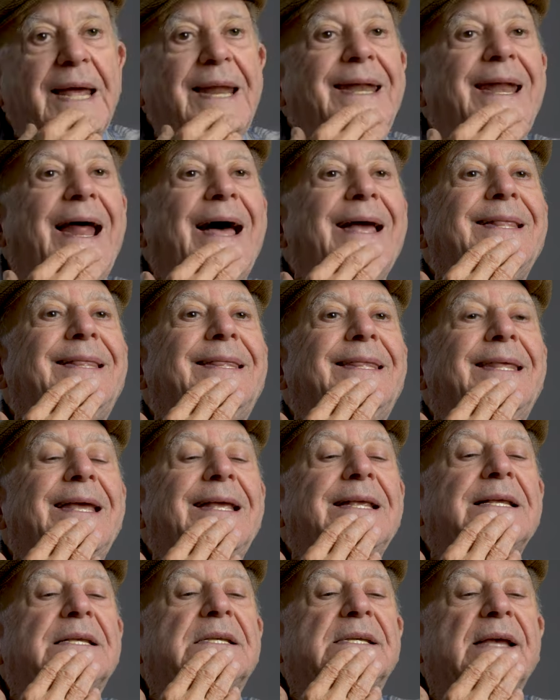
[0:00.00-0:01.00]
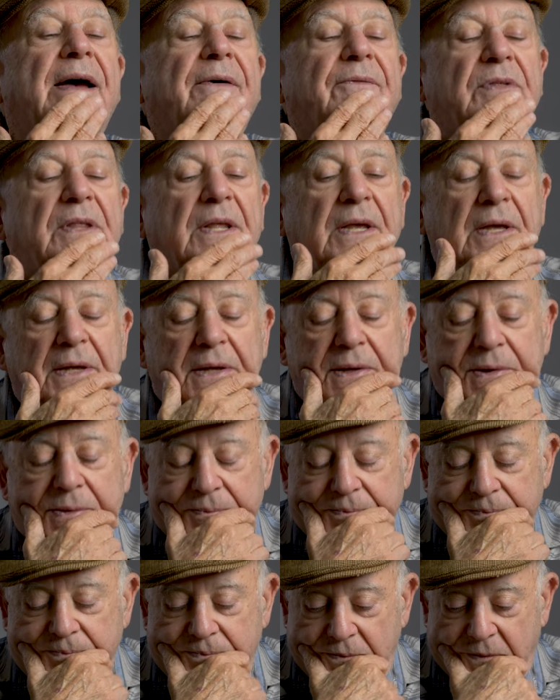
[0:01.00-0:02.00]
In 1970,
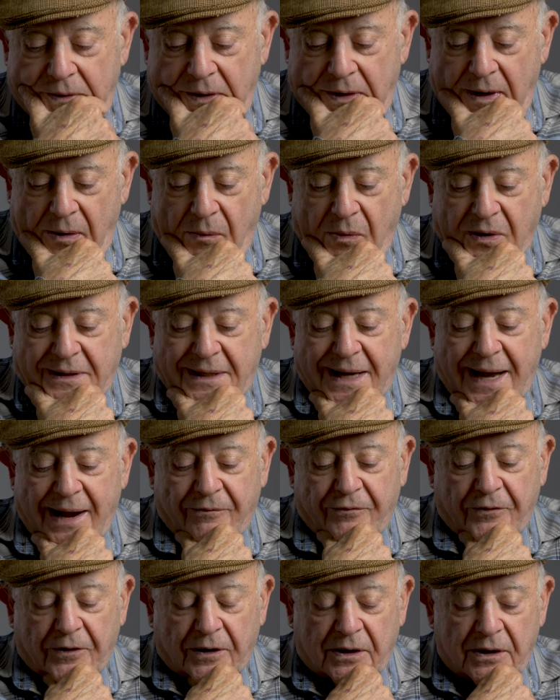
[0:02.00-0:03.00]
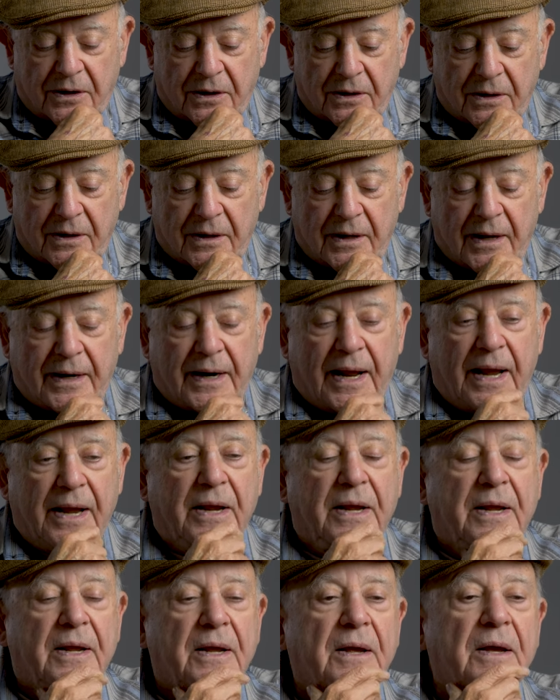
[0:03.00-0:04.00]
I went to Africa and
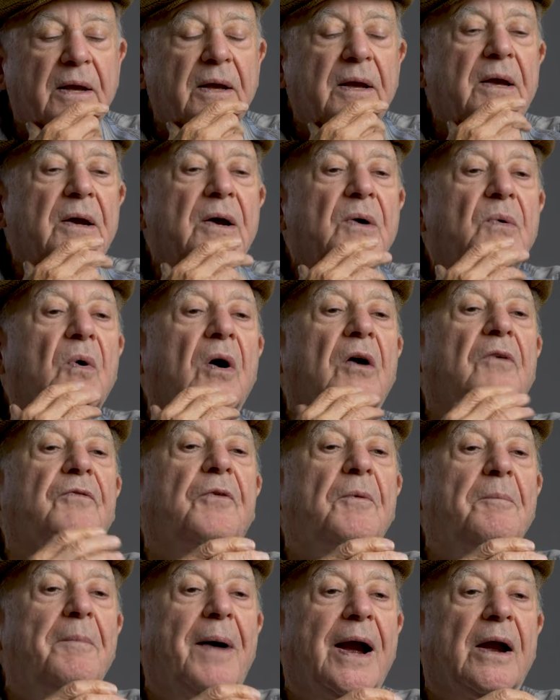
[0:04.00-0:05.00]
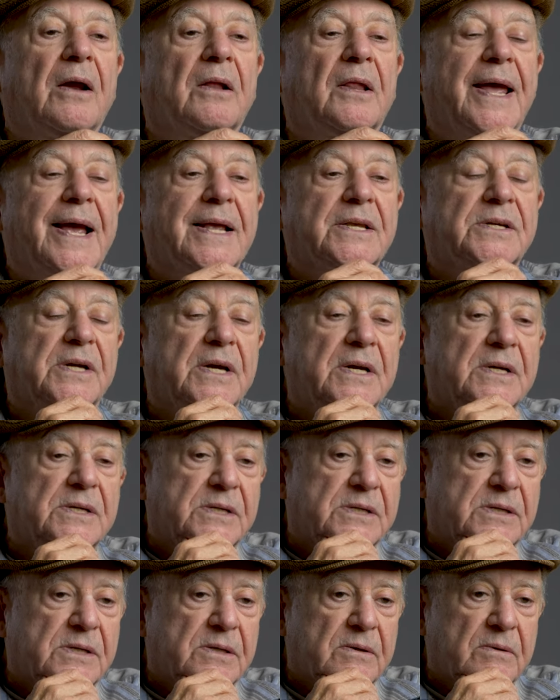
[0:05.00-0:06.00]
I worked for Meyer
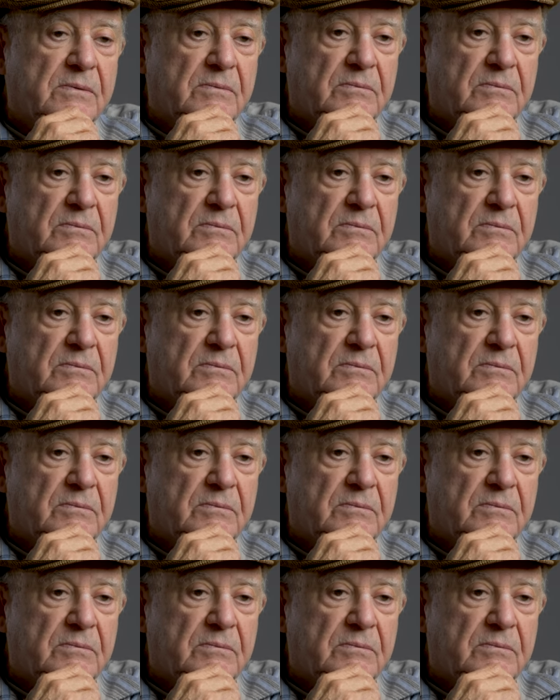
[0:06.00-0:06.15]
Lansky's